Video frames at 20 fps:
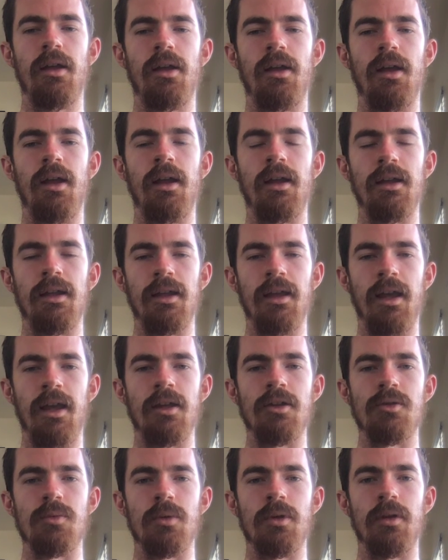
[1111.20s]
and
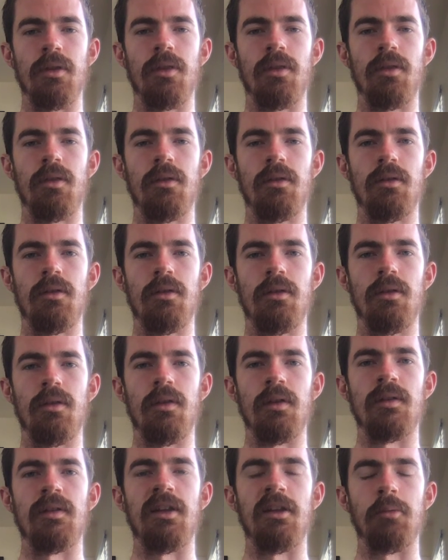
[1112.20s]
engage with the
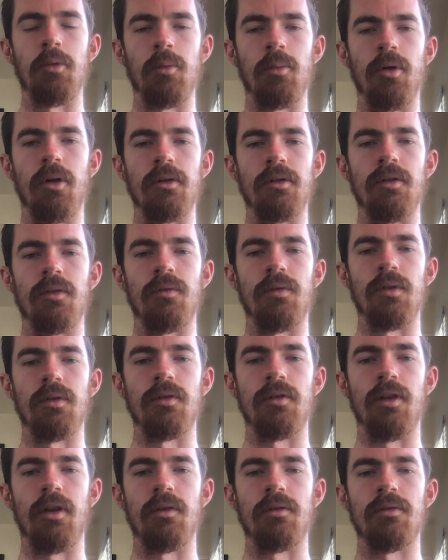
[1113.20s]
deeper parts of
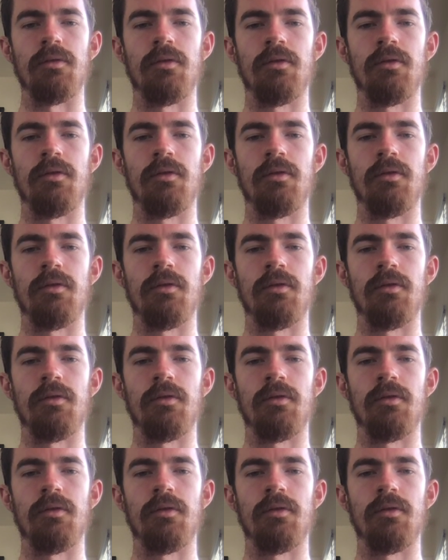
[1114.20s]
yourself.